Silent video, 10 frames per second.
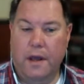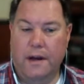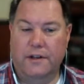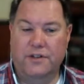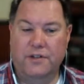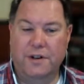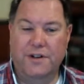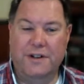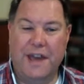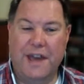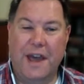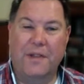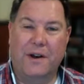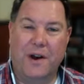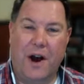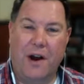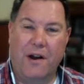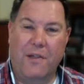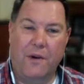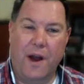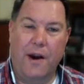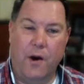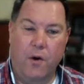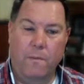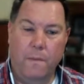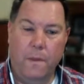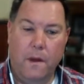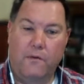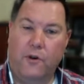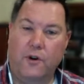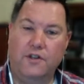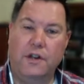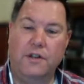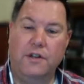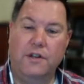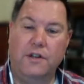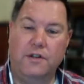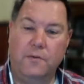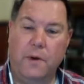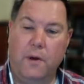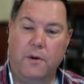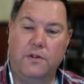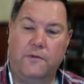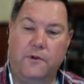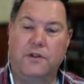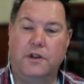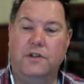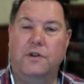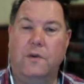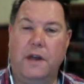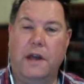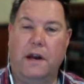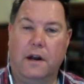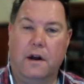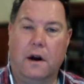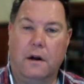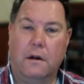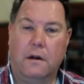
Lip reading: And as soon as you get in the car on the ride home, first thing you do, Peter, what's the first thing you do when you get in the car?